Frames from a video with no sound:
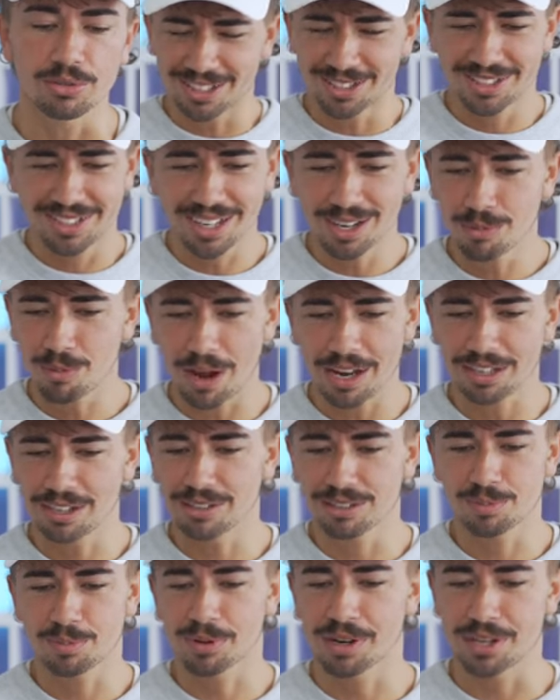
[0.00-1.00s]
The silhouette
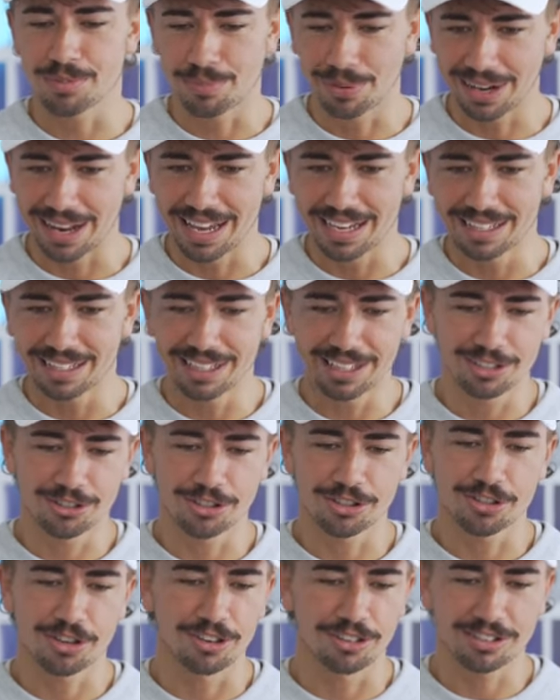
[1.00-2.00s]
looks pretty plain. It
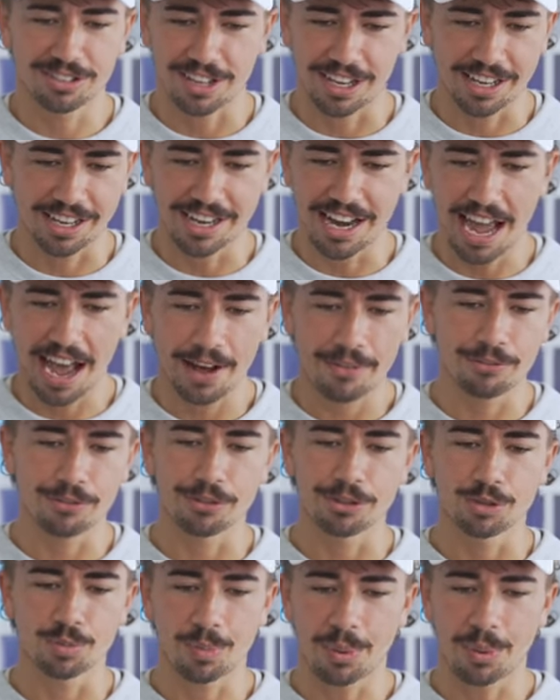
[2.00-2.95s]
just looks like an average